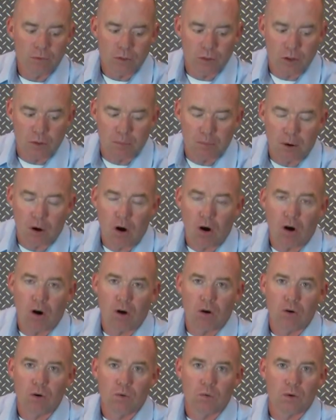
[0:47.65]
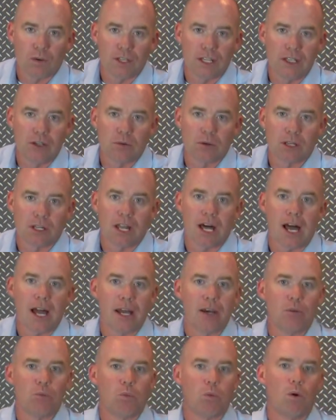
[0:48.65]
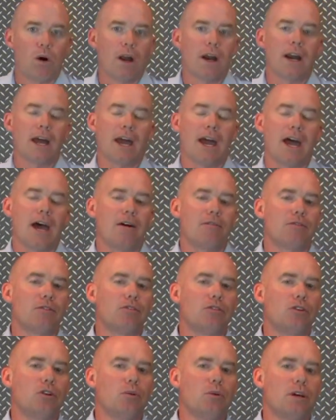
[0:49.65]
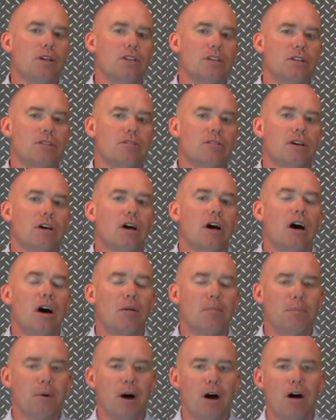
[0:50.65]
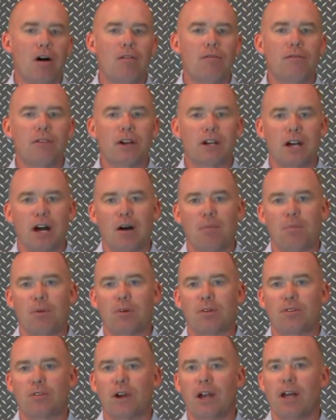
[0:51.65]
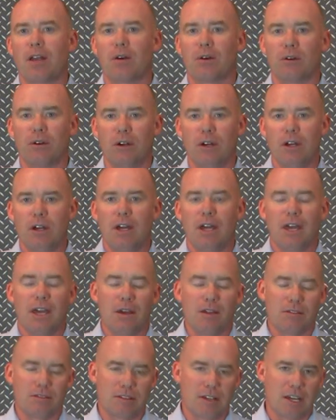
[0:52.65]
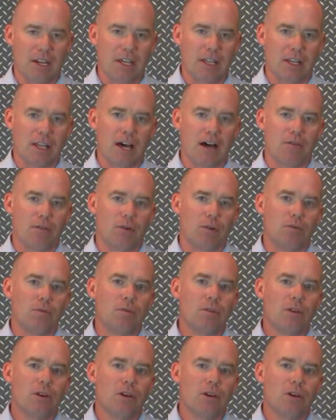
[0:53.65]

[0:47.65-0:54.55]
The ball will need to align 1.5 to 2 inches above the coupler trailer, sitting level.